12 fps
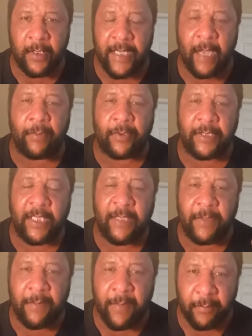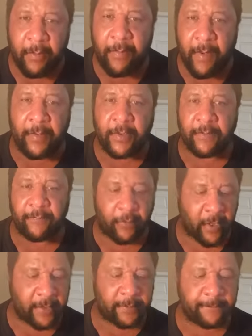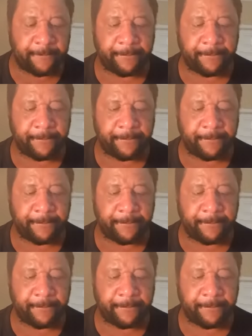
That was to keep them in remembrance of Christ.